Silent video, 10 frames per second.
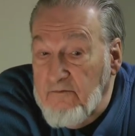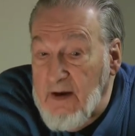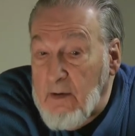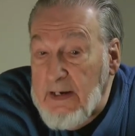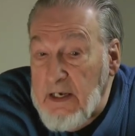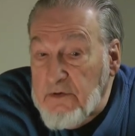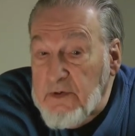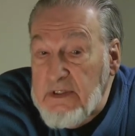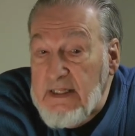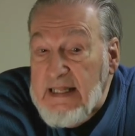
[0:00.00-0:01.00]
very
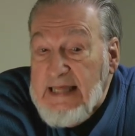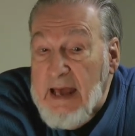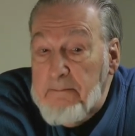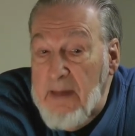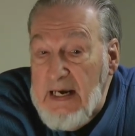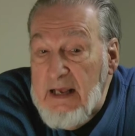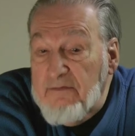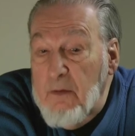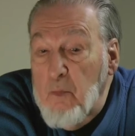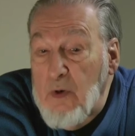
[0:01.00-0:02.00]
interesting that many
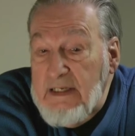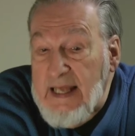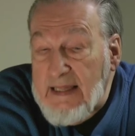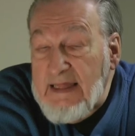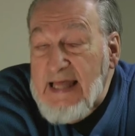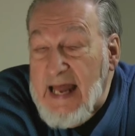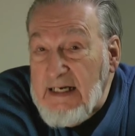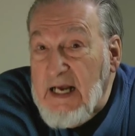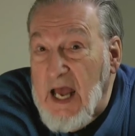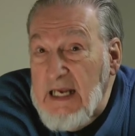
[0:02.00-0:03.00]
of them would get
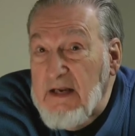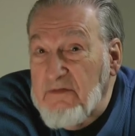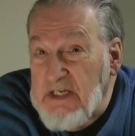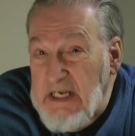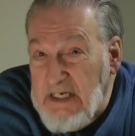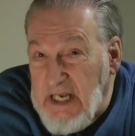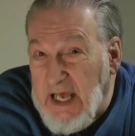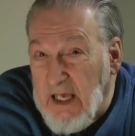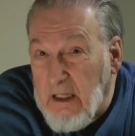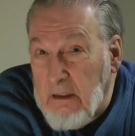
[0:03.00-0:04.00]
that kind of
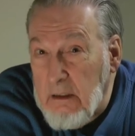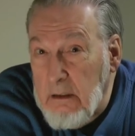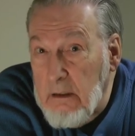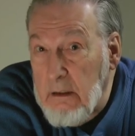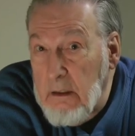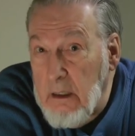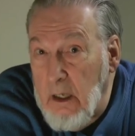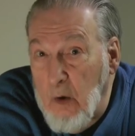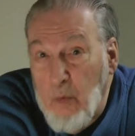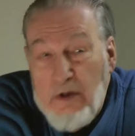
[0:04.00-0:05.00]
detail
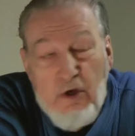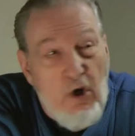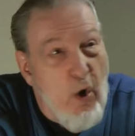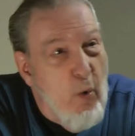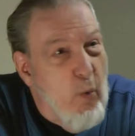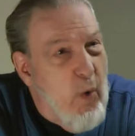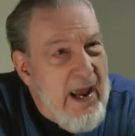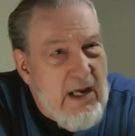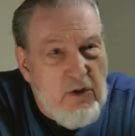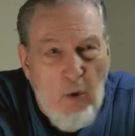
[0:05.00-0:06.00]
with no
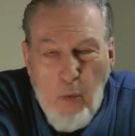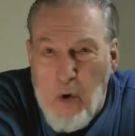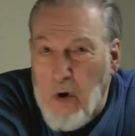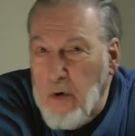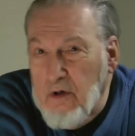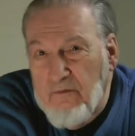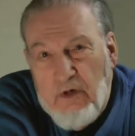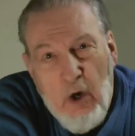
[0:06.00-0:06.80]
way in the world of